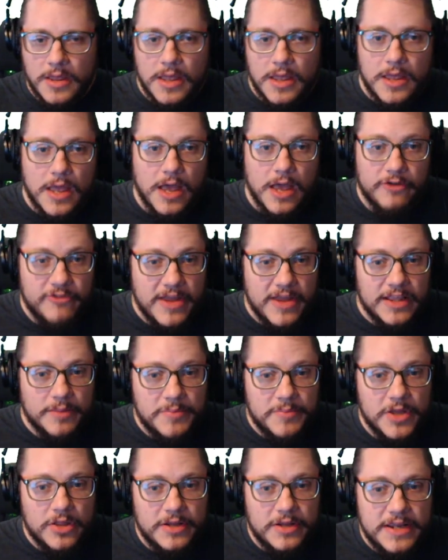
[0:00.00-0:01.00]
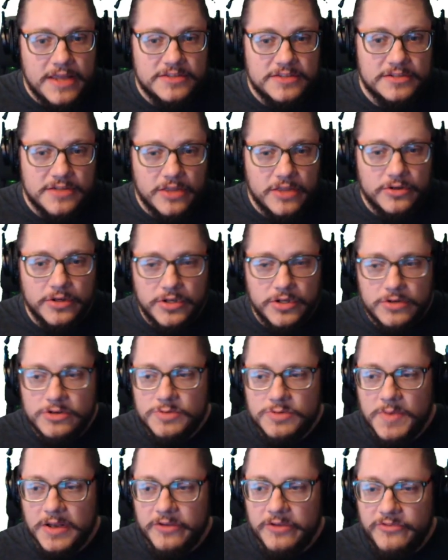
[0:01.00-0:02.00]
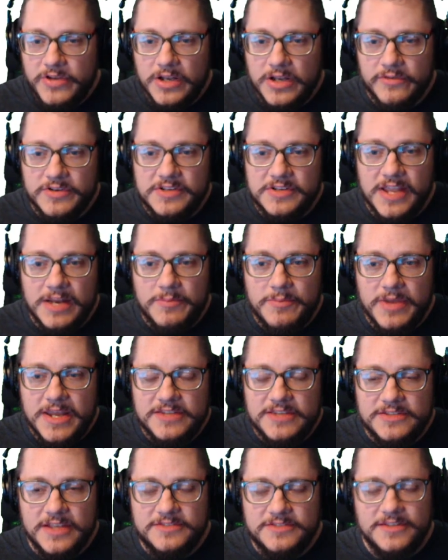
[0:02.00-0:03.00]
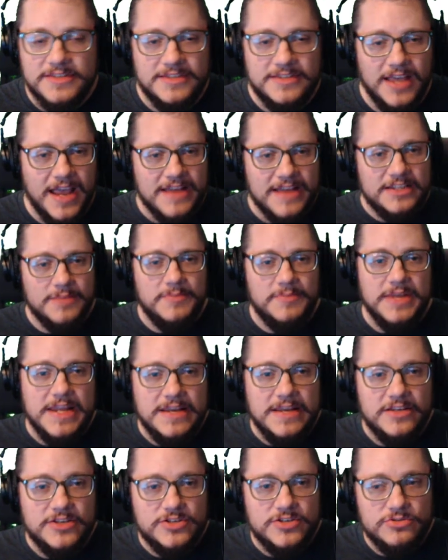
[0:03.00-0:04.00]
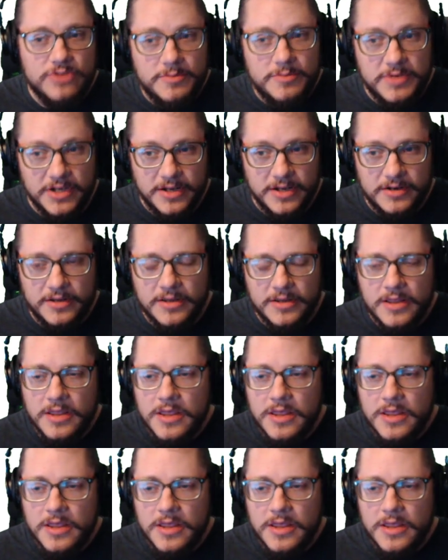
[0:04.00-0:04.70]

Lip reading: Availability is another huge benefit of a database that's designed to be distributed.